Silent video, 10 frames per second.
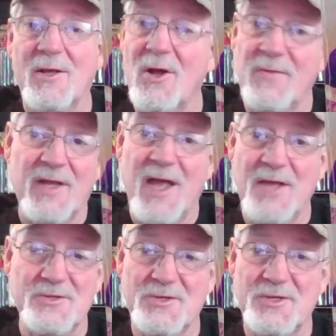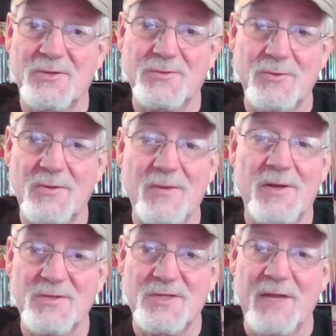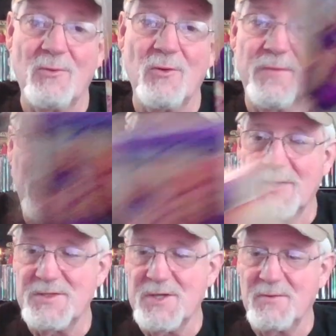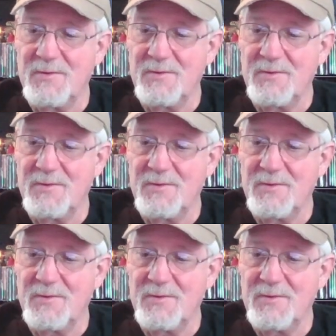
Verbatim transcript: all the guys are still doing their same old thing so